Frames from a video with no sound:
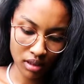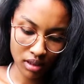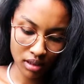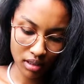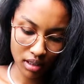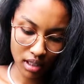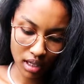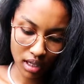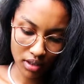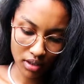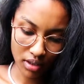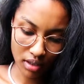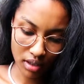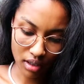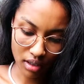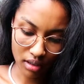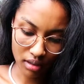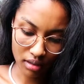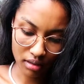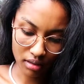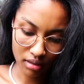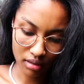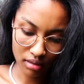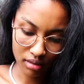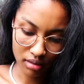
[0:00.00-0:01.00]
Sasha,
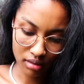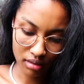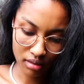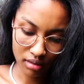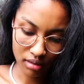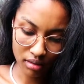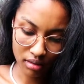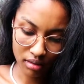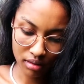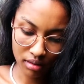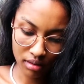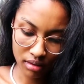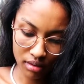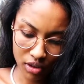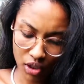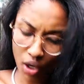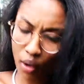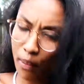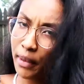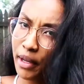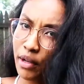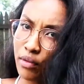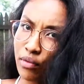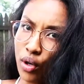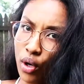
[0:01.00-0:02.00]

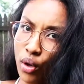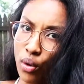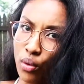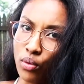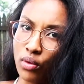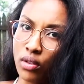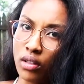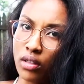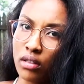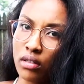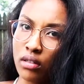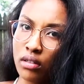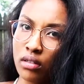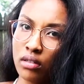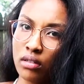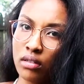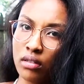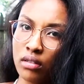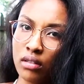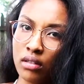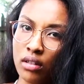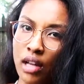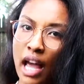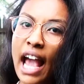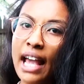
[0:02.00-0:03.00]
don't be rude.
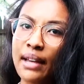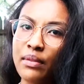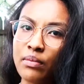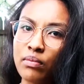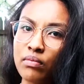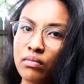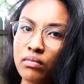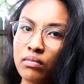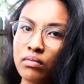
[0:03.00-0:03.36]
Hey.